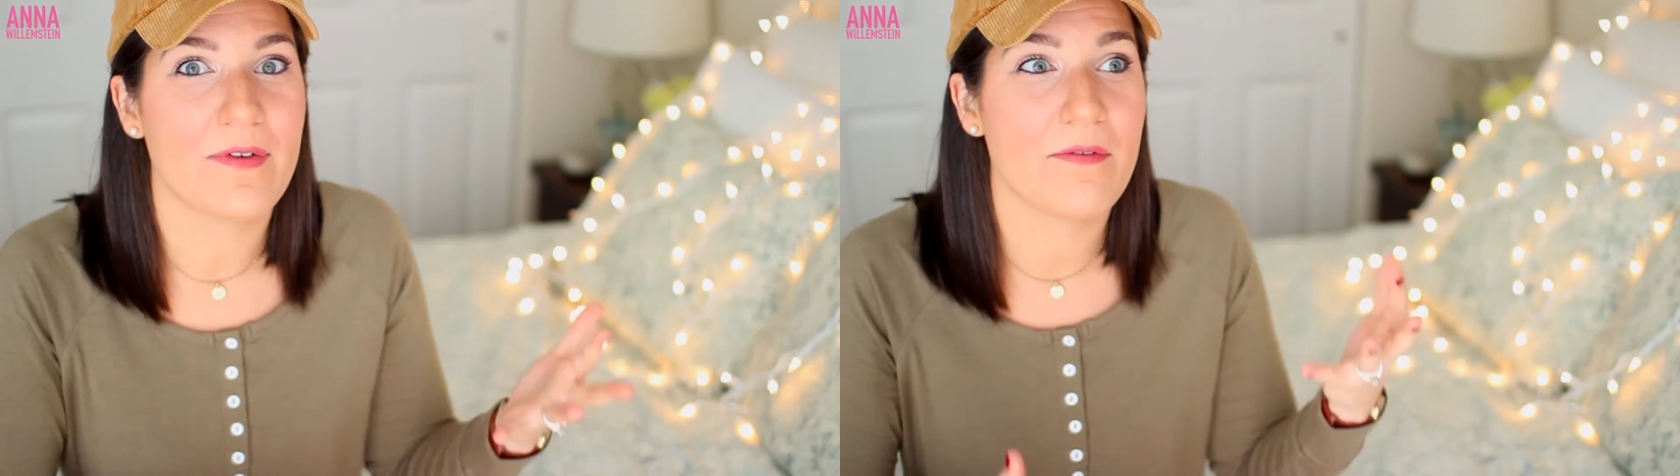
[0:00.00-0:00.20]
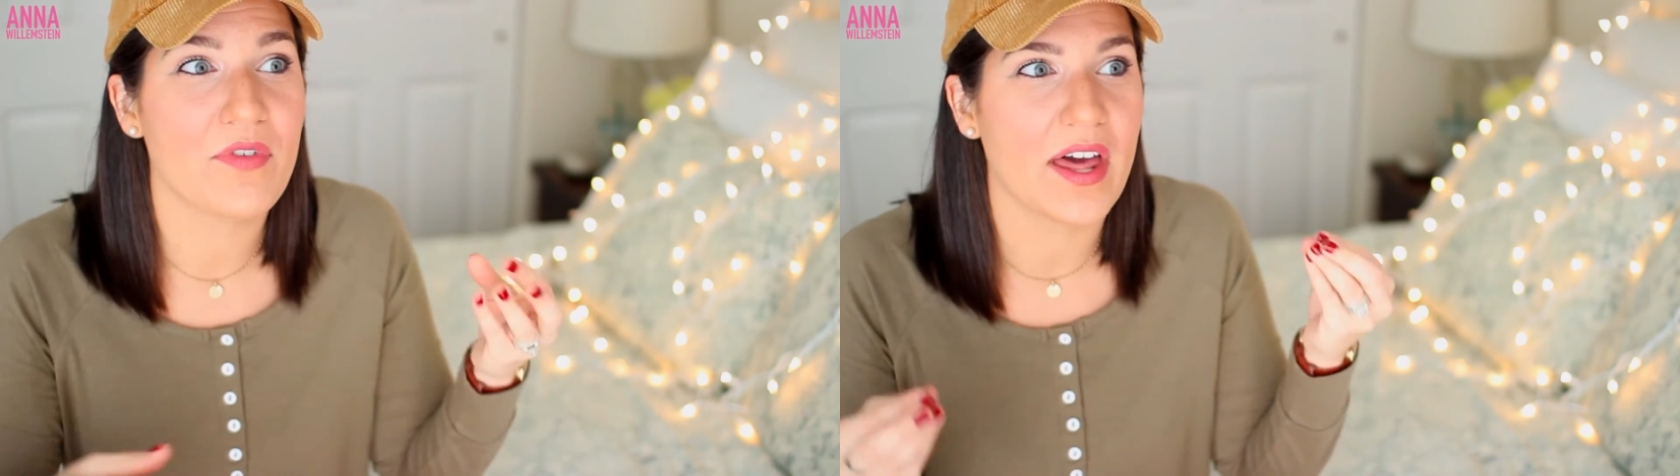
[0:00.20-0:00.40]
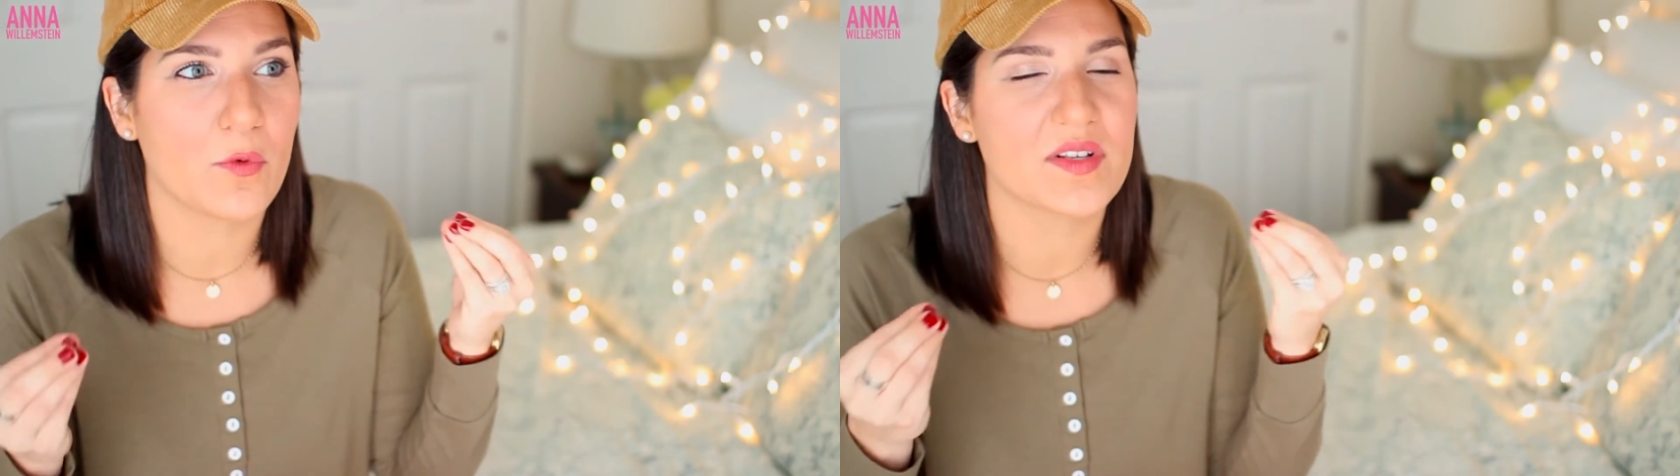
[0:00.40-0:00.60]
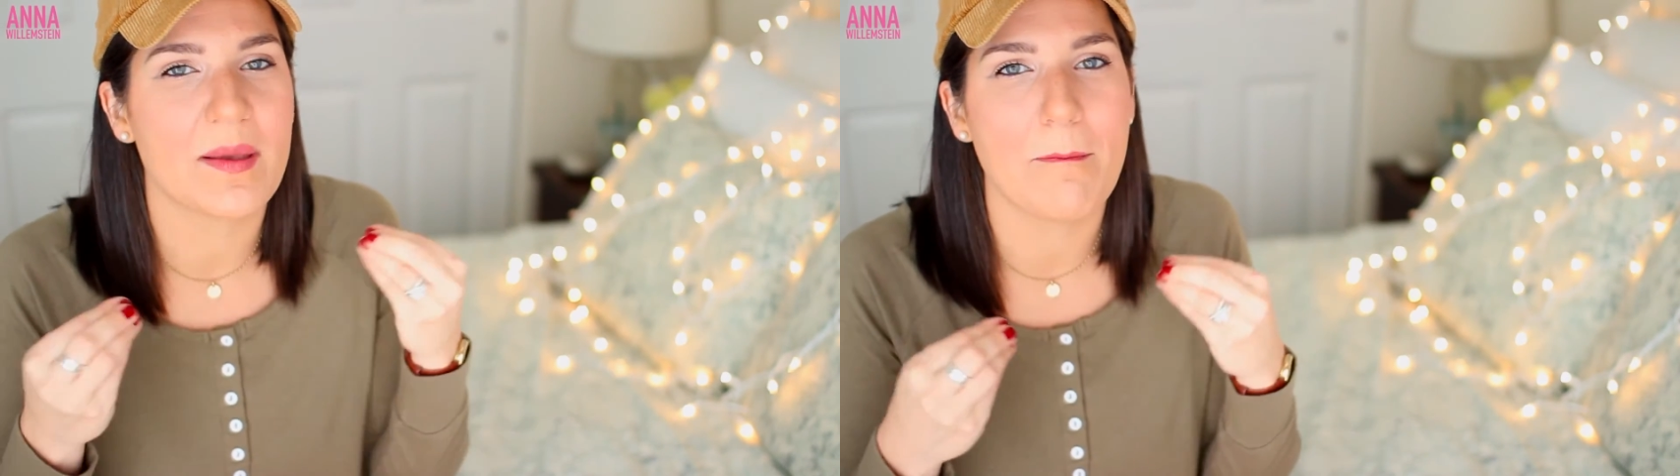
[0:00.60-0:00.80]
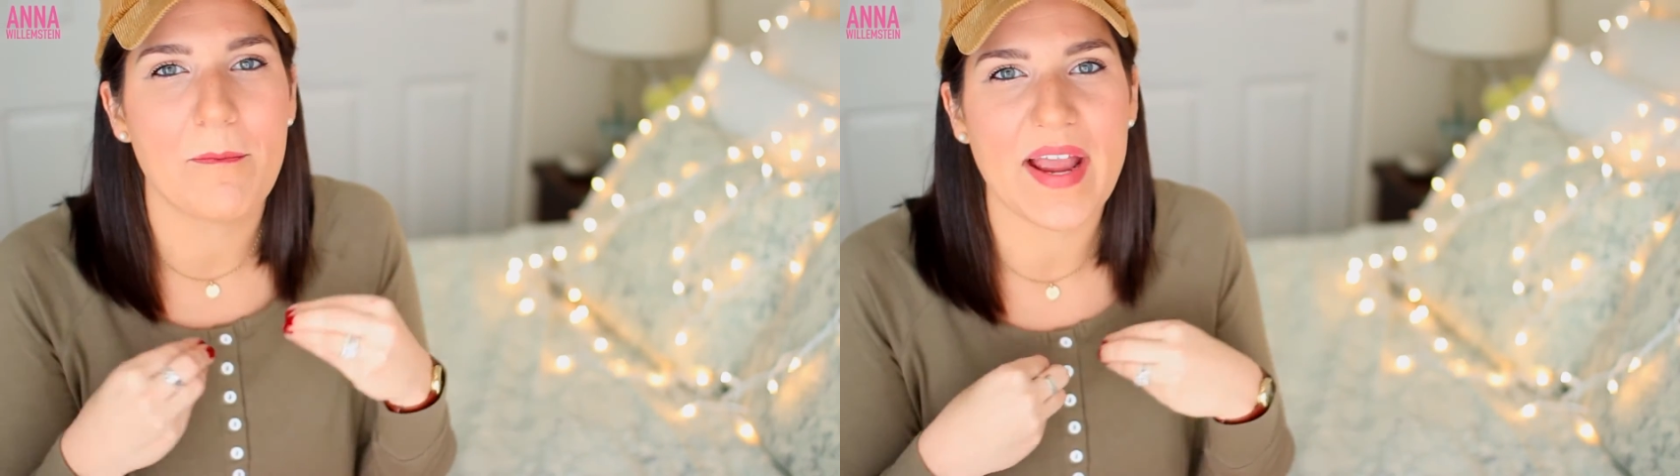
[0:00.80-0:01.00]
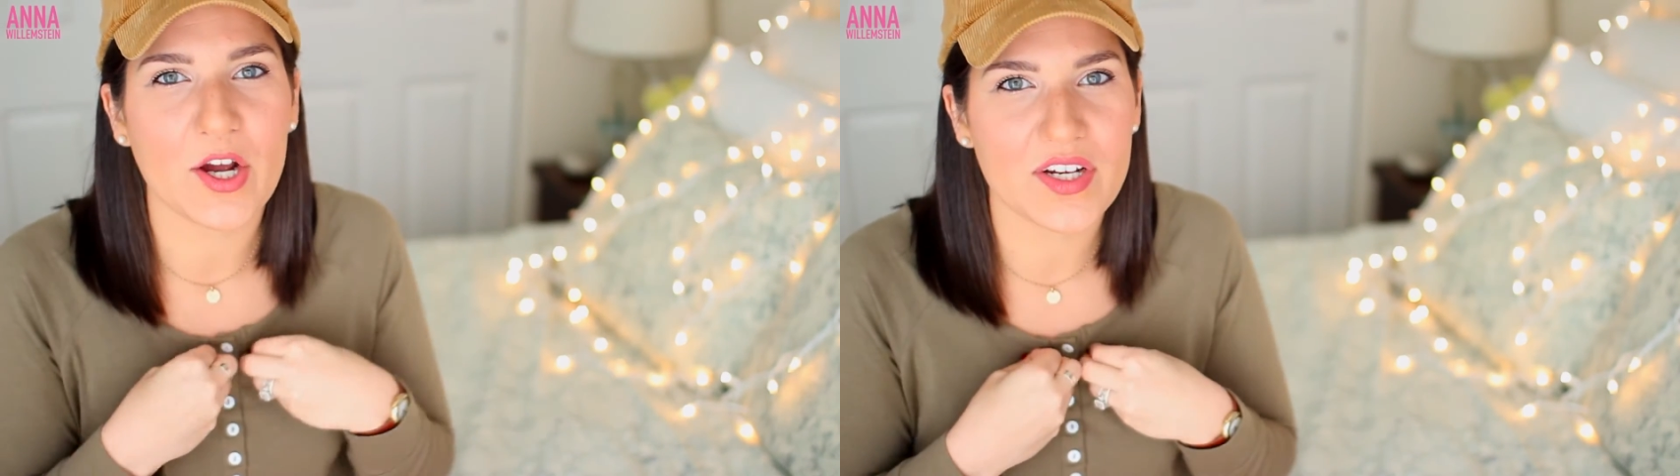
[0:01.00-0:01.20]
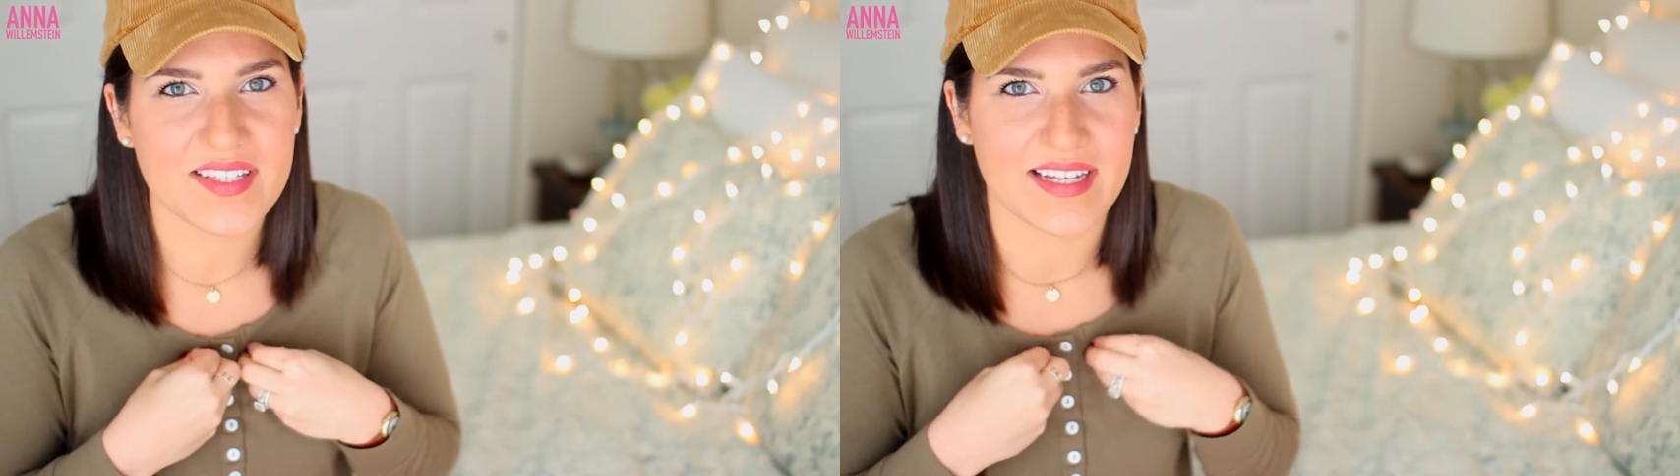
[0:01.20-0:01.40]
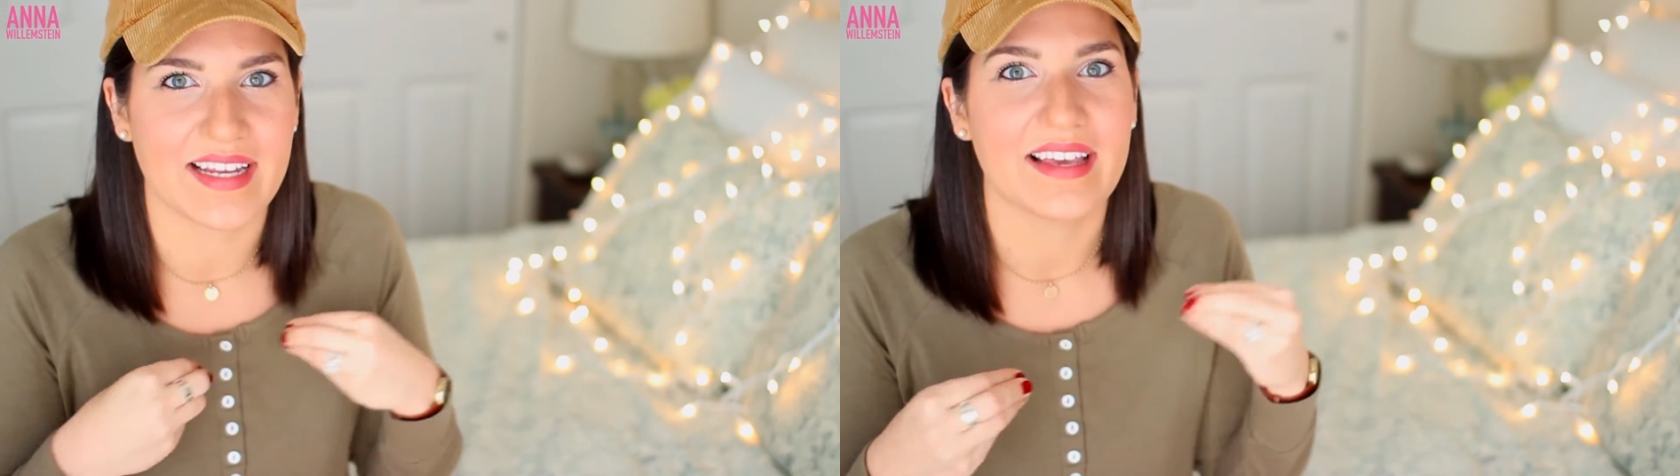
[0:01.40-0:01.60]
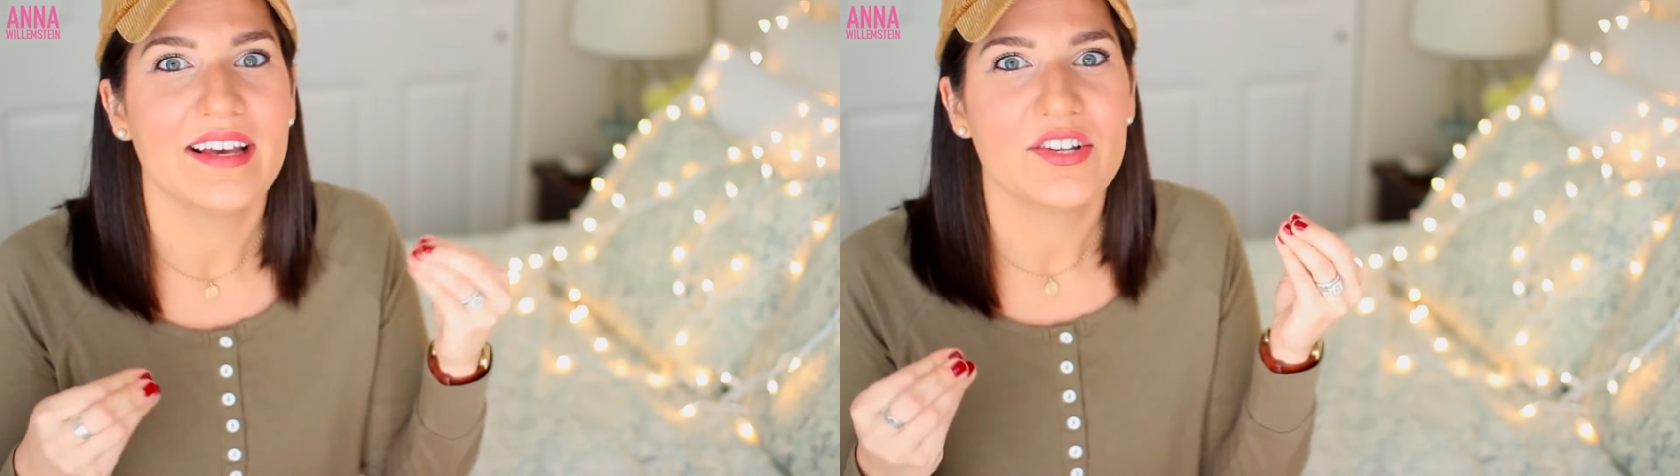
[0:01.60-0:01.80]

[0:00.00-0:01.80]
have thought it was embarrassing